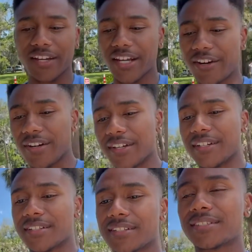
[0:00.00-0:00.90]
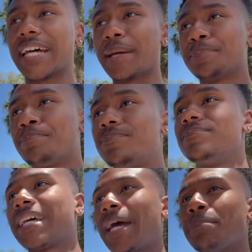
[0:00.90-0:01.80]
area type
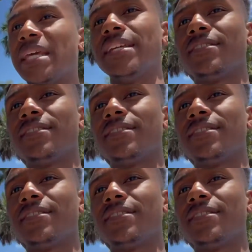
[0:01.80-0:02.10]
type beach.